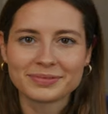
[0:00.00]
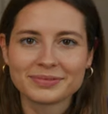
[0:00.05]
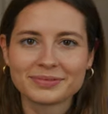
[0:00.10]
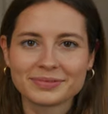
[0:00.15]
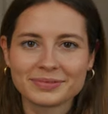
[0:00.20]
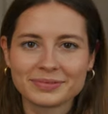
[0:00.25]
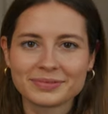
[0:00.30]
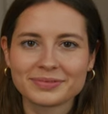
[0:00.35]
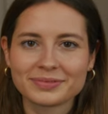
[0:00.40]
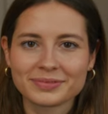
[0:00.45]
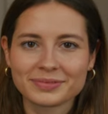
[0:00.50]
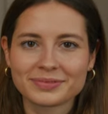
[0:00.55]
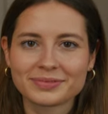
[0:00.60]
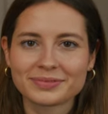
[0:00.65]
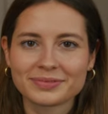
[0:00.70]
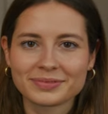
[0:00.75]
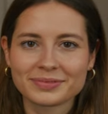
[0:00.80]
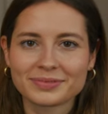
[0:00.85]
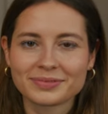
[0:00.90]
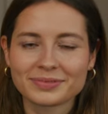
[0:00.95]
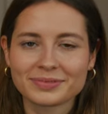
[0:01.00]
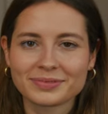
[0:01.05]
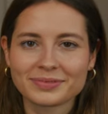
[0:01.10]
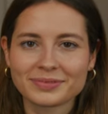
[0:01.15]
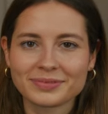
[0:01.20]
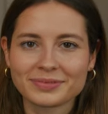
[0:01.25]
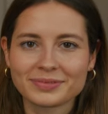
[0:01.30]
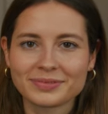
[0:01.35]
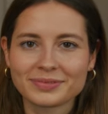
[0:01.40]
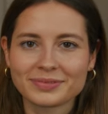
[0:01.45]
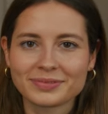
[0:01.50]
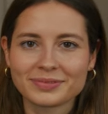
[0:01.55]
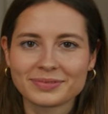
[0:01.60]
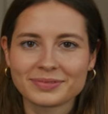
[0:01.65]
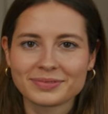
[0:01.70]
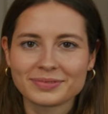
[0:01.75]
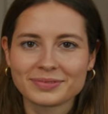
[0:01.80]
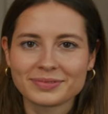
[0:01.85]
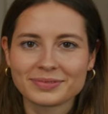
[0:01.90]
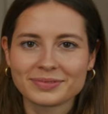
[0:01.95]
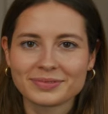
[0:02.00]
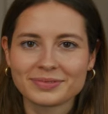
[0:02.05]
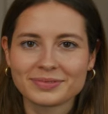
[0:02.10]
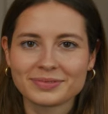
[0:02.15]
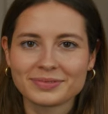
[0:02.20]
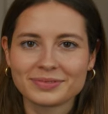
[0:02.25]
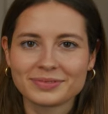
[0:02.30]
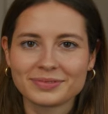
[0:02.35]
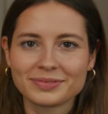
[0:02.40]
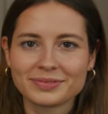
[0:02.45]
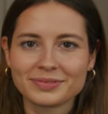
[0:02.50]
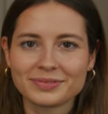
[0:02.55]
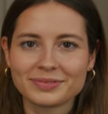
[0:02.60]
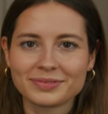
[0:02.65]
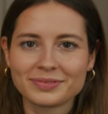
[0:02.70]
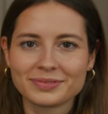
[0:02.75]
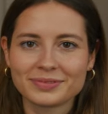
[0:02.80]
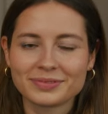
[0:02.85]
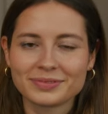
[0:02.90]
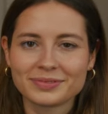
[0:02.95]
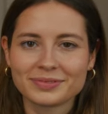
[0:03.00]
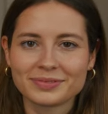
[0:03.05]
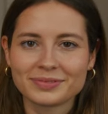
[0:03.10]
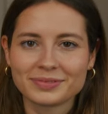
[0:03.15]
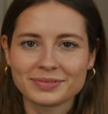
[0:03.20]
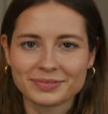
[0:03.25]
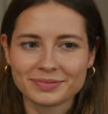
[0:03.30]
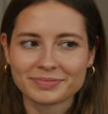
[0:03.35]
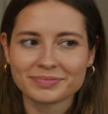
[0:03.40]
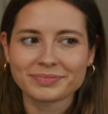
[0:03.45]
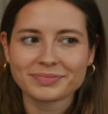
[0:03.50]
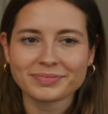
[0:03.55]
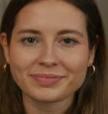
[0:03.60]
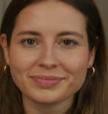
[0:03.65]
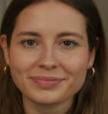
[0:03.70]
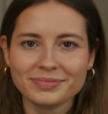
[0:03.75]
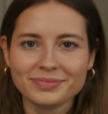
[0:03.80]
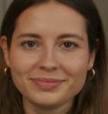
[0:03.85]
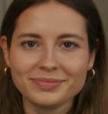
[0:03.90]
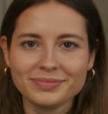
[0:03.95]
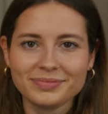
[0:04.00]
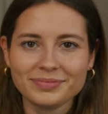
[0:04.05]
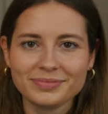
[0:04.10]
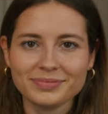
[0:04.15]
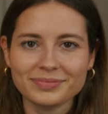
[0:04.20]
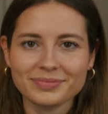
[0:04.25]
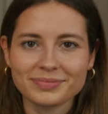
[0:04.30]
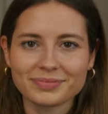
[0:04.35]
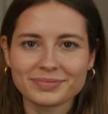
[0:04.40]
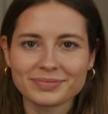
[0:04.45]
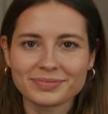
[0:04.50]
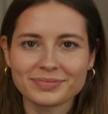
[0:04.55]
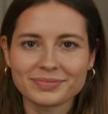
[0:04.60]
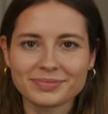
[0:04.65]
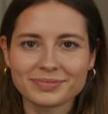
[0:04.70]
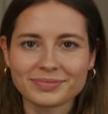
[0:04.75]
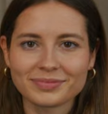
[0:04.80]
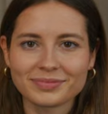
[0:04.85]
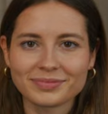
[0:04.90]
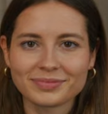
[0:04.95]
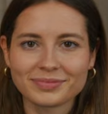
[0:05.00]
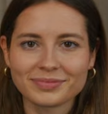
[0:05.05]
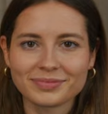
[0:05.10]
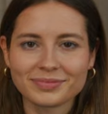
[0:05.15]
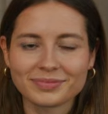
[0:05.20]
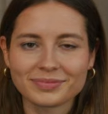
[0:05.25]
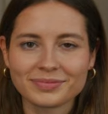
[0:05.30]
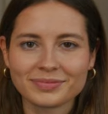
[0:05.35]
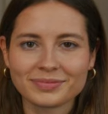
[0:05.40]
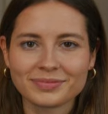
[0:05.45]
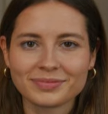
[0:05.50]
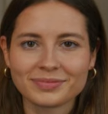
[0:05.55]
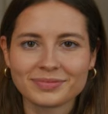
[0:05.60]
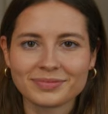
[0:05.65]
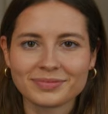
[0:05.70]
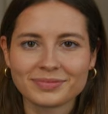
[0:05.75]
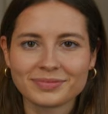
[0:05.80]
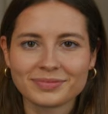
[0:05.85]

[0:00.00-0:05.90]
(silent)